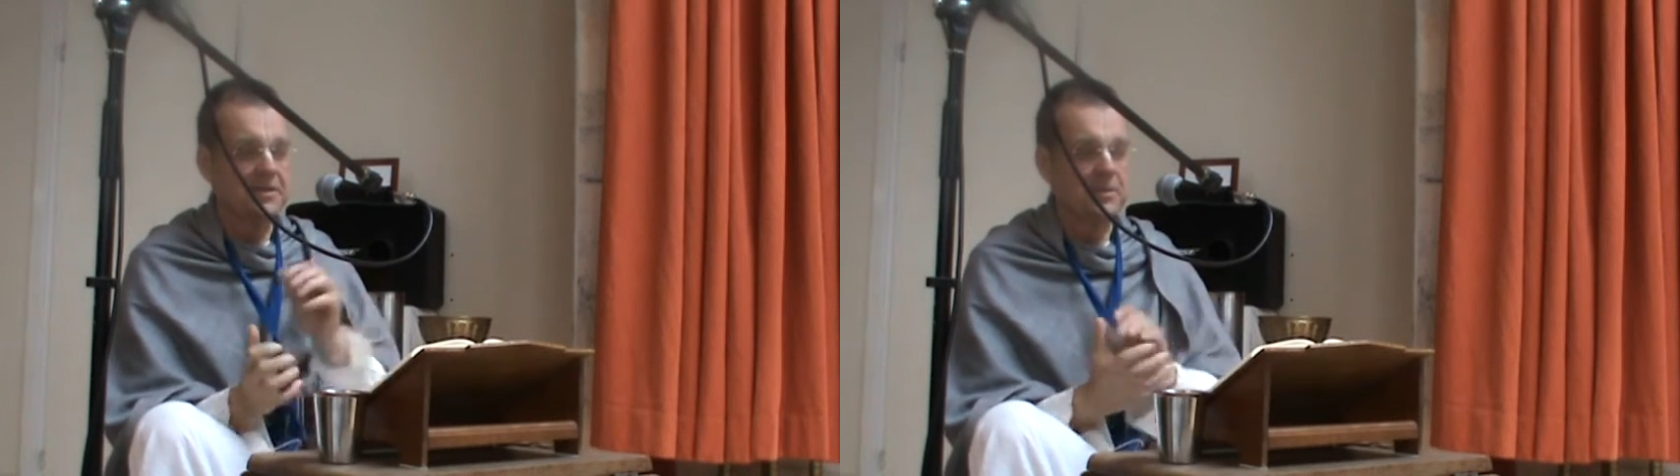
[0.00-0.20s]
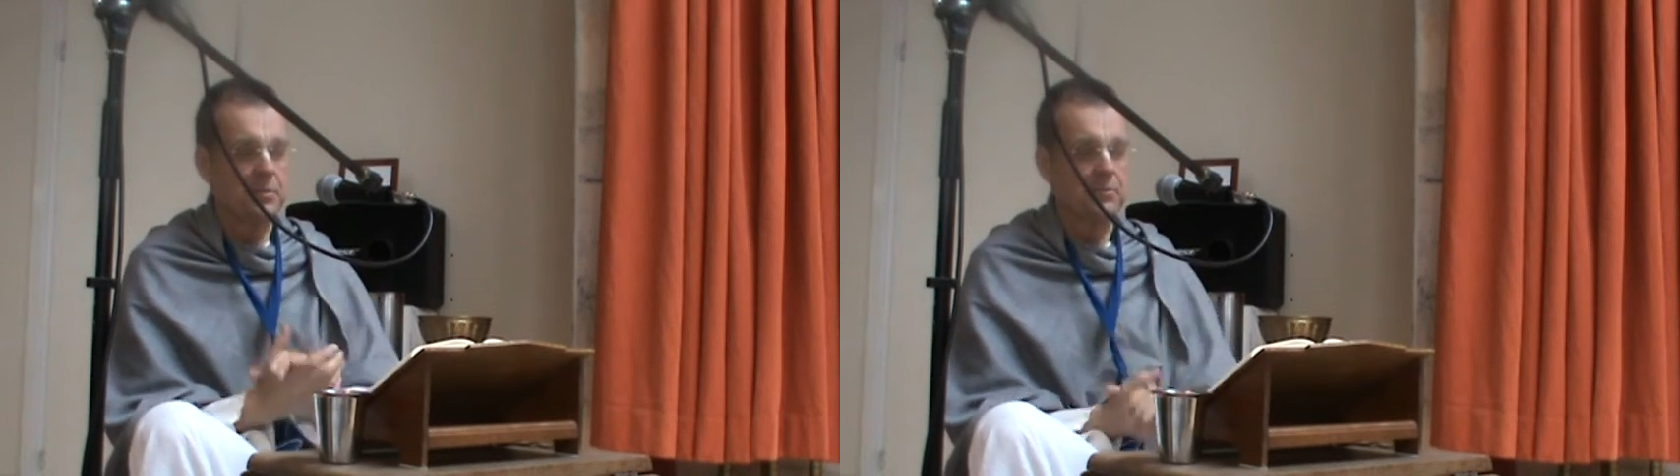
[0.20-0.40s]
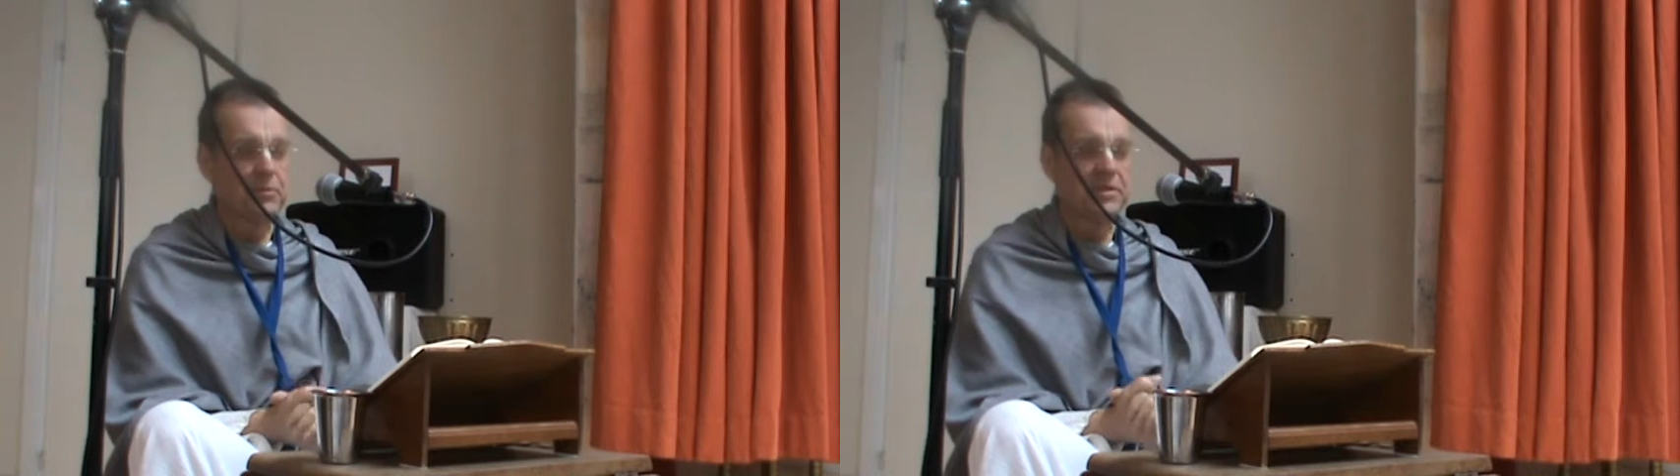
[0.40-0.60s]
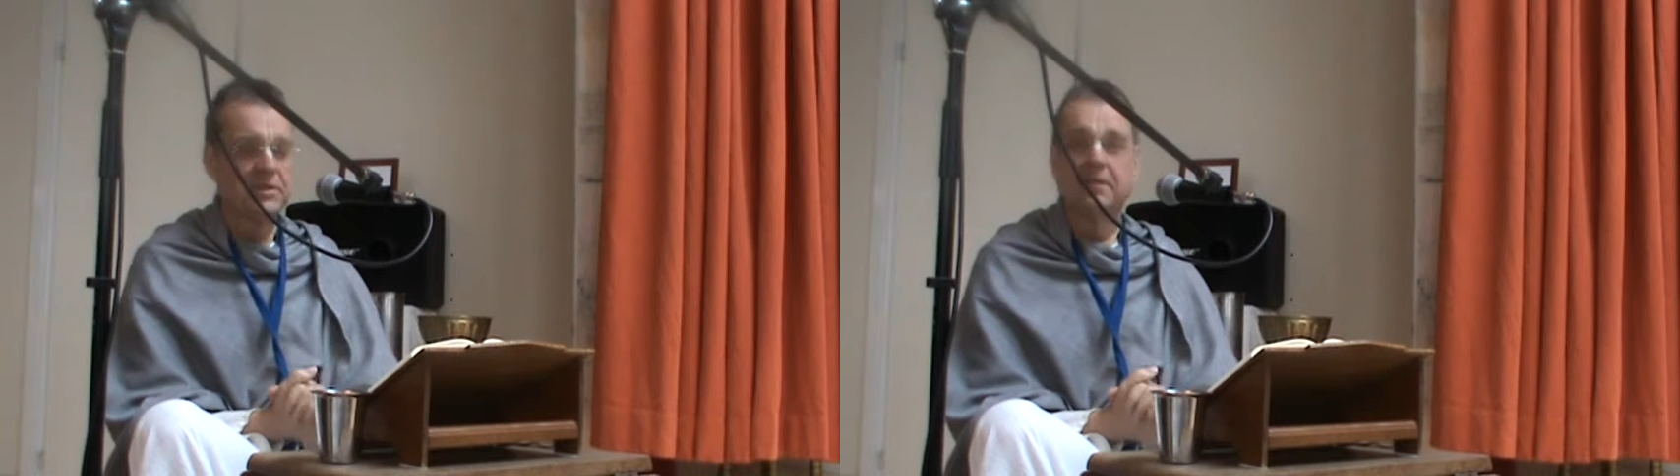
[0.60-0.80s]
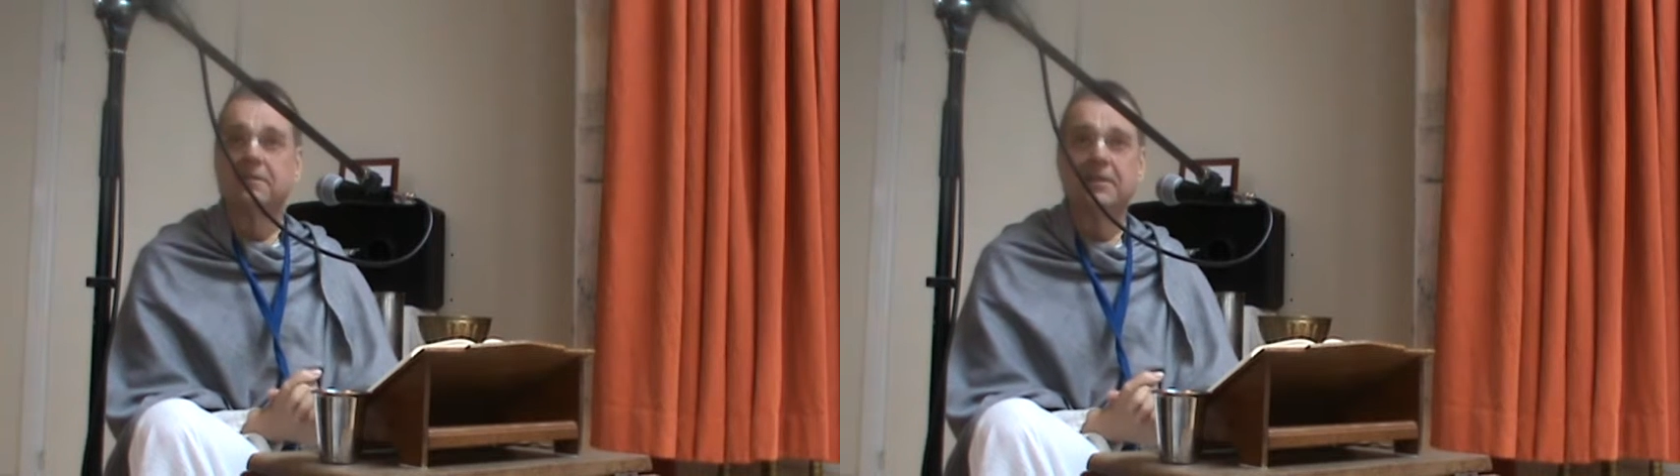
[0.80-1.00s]
it is being
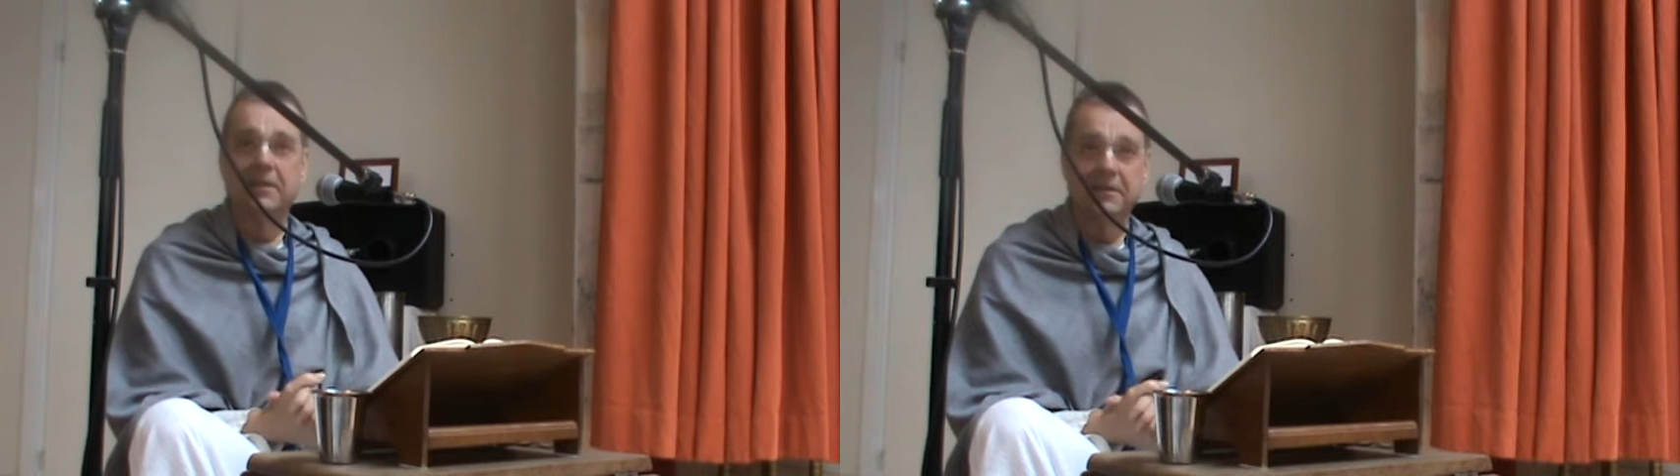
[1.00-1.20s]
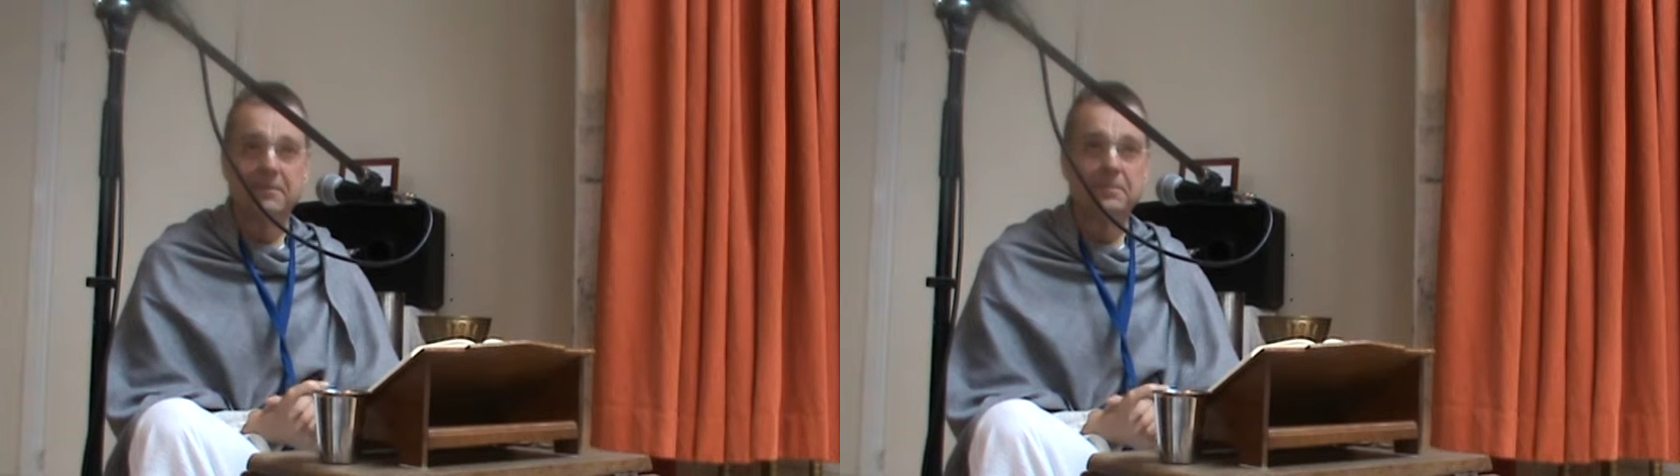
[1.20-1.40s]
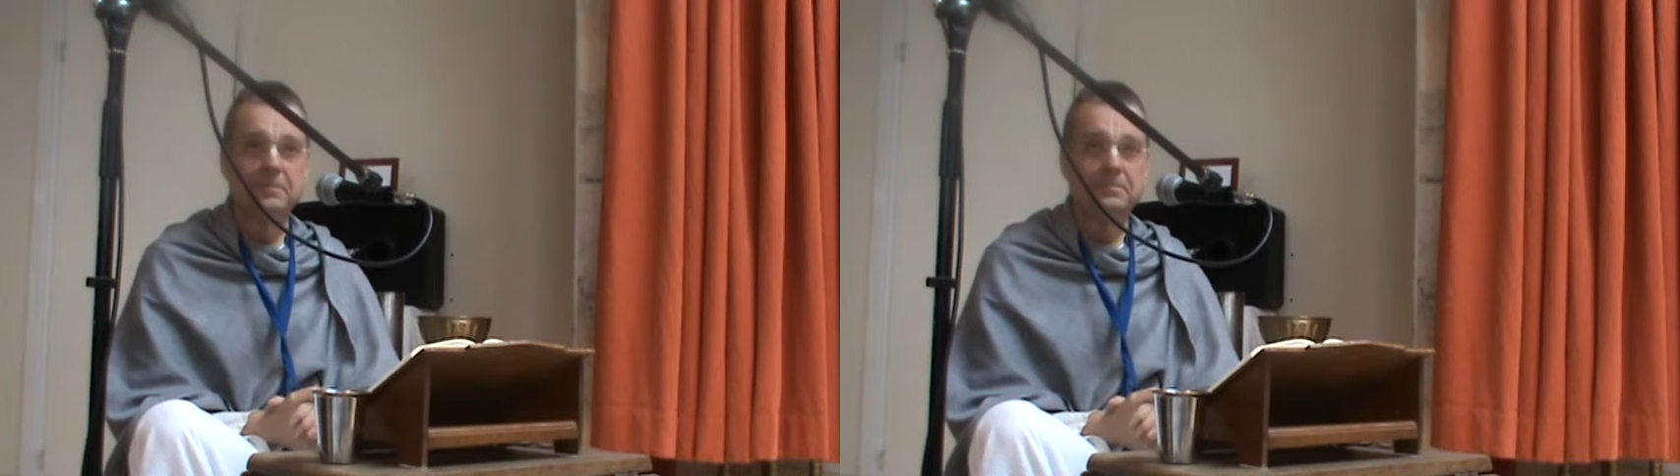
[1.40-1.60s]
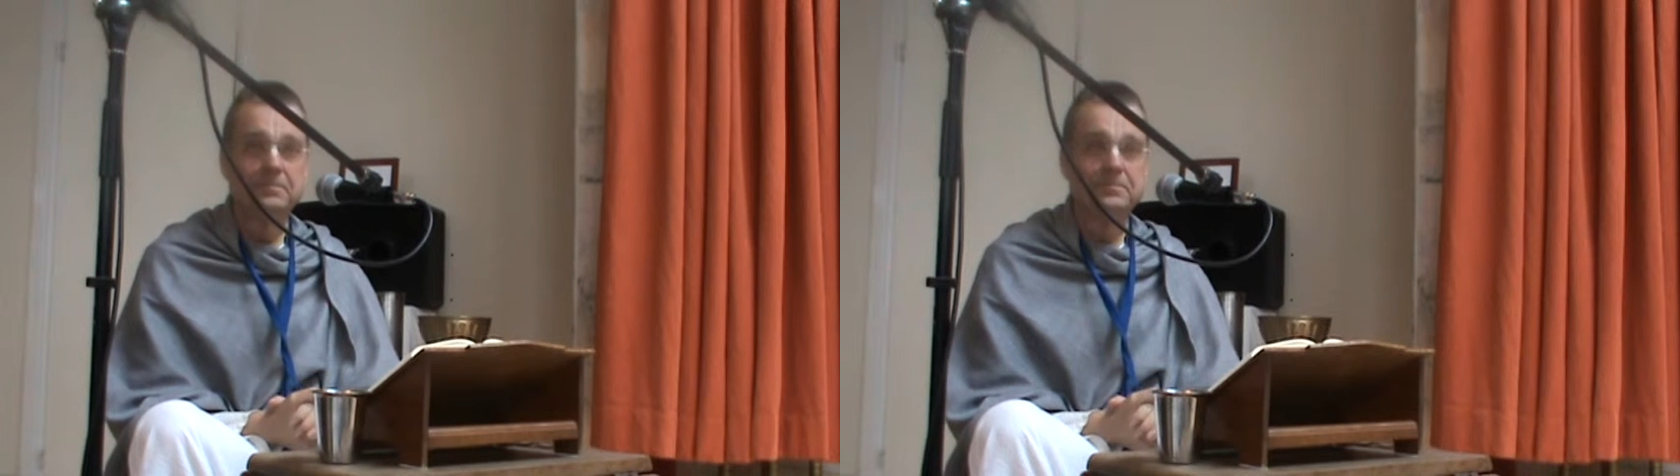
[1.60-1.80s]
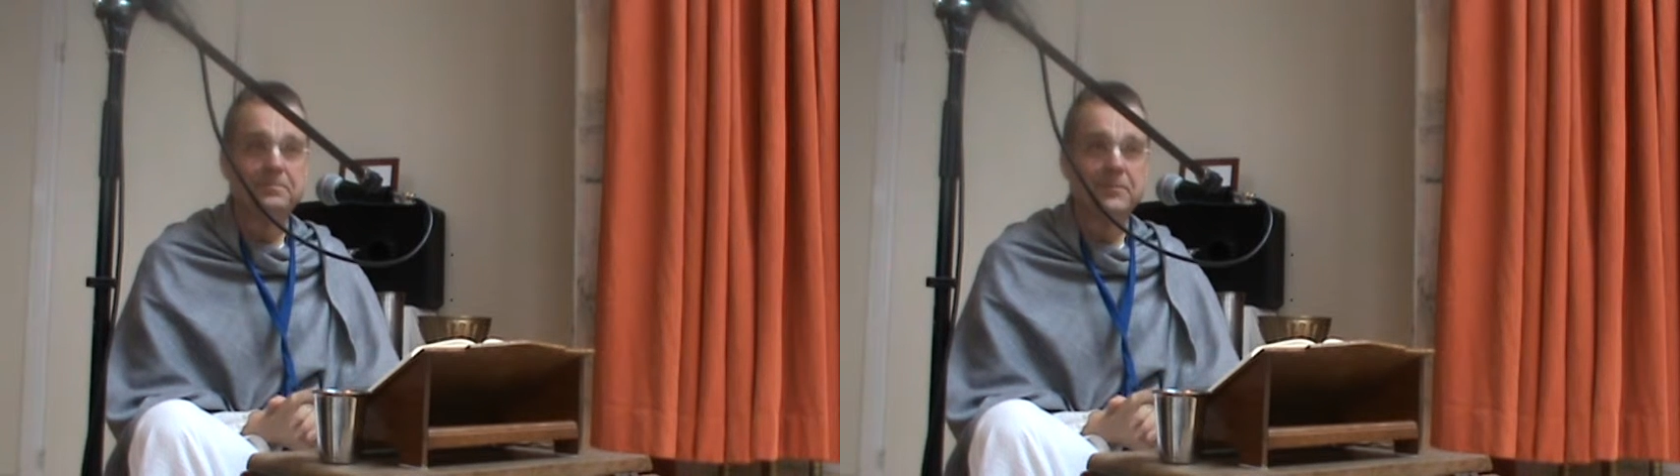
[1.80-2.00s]
presented here.
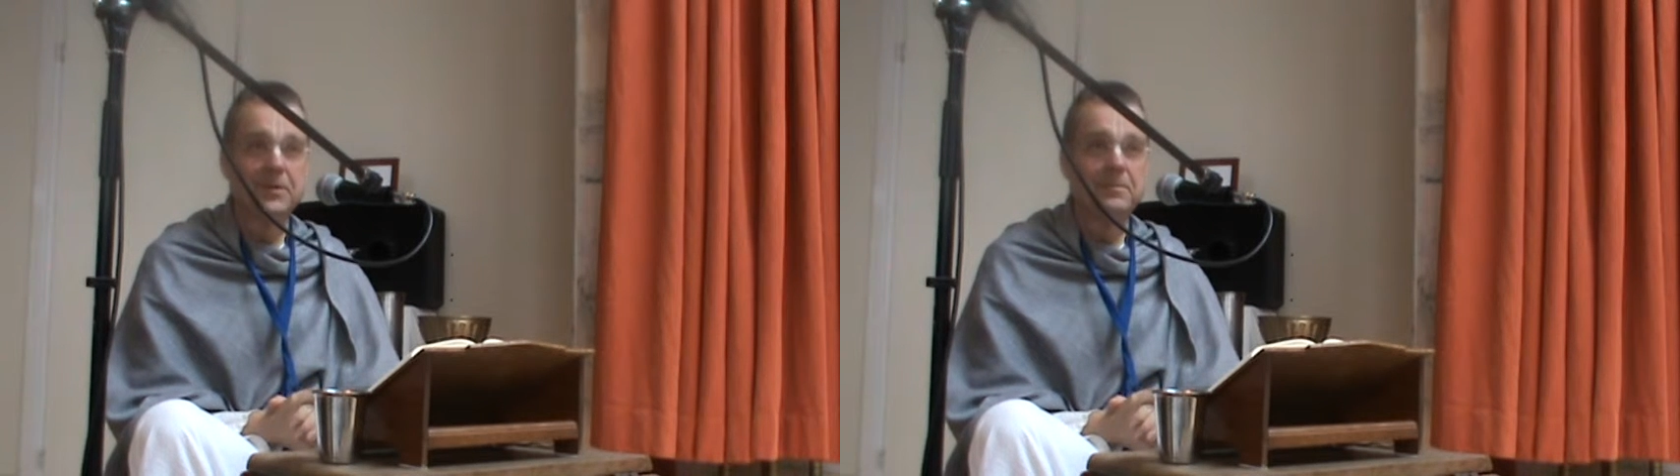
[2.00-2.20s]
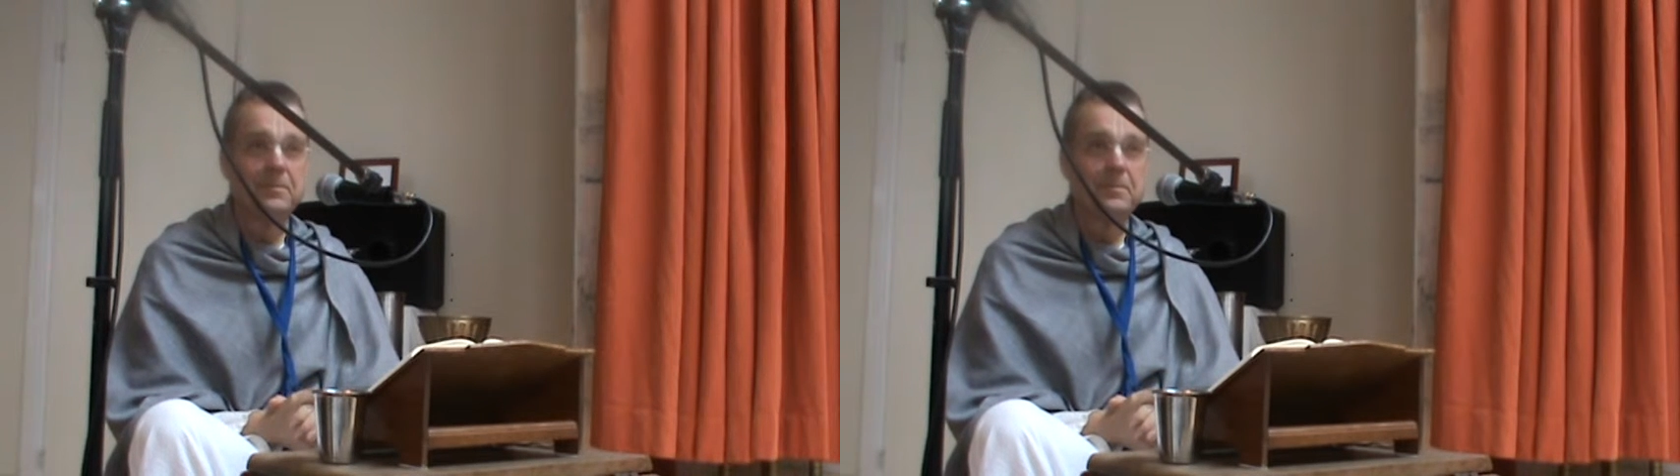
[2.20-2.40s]
Right?